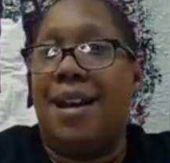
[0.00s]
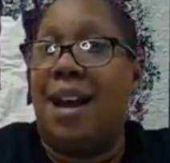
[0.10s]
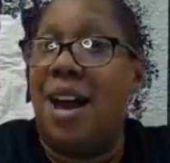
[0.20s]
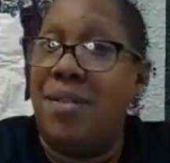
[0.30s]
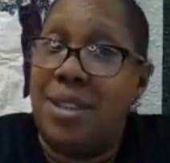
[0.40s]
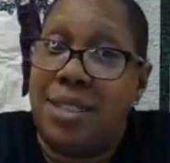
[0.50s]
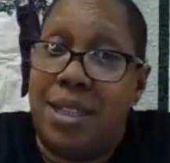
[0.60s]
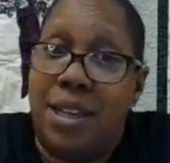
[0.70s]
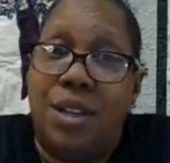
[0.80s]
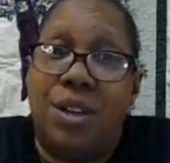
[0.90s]

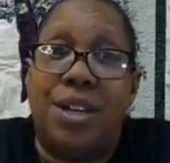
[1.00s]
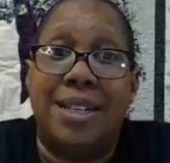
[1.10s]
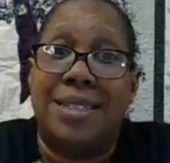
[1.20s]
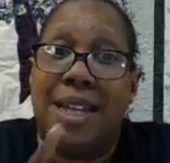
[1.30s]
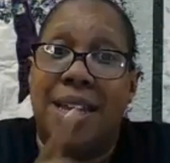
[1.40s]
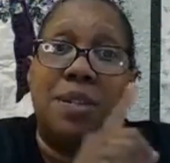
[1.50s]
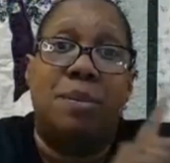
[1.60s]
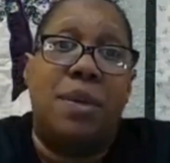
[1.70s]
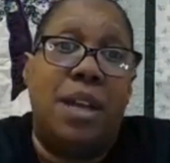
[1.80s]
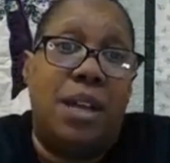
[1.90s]
obviously you're going to save some
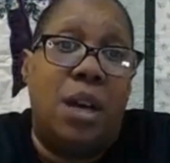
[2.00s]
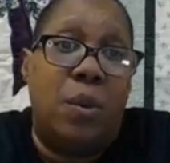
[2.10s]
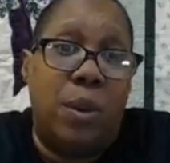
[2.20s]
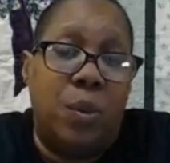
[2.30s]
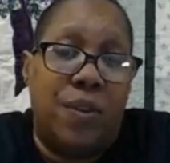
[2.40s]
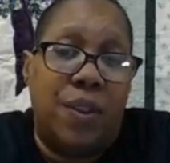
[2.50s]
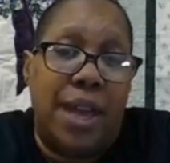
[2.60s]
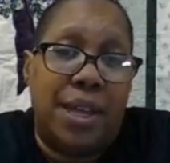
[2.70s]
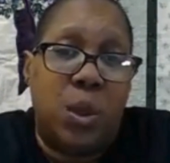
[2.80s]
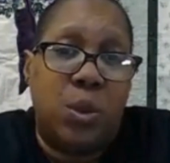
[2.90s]
money going with the
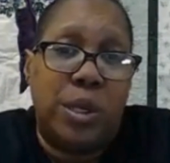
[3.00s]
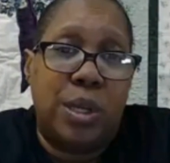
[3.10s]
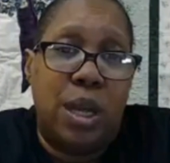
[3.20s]
AccuQuilt